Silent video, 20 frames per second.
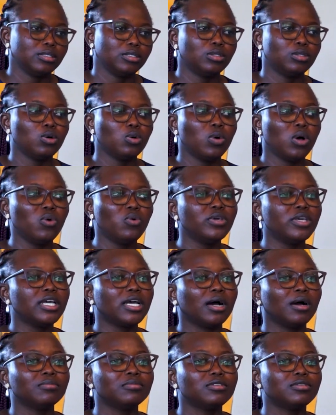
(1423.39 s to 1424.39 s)
So when we
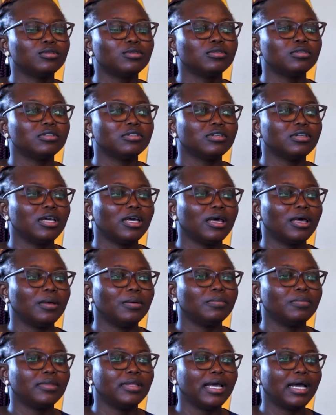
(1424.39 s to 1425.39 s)
come to
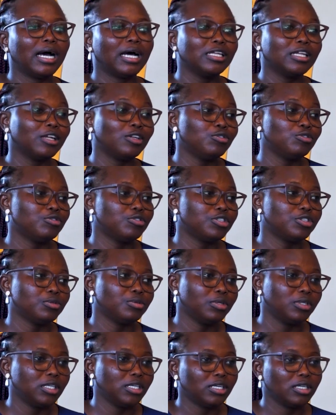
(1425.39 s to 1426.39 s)
the
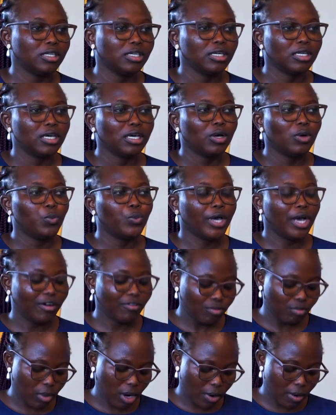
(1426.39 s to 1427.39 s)
undernutrition, okay, we
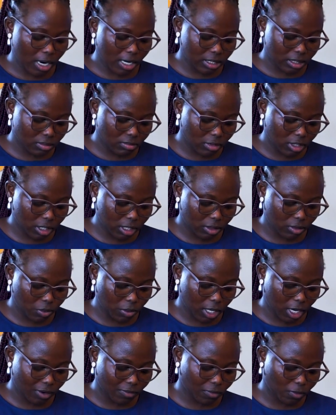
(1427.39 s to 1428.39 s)
have marasmic,
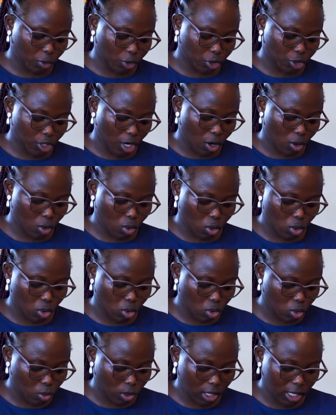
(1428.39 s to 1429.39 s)
we have
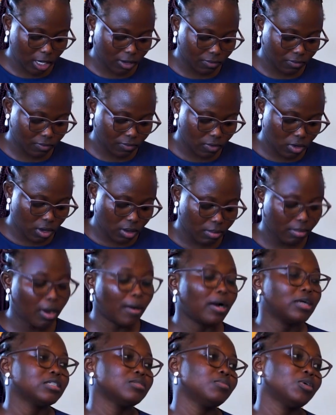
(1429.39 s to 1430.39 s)
kwashiorkor, we have
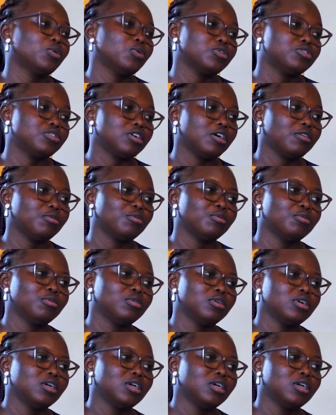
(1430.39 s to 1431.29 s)
marasmic kwashiorkor.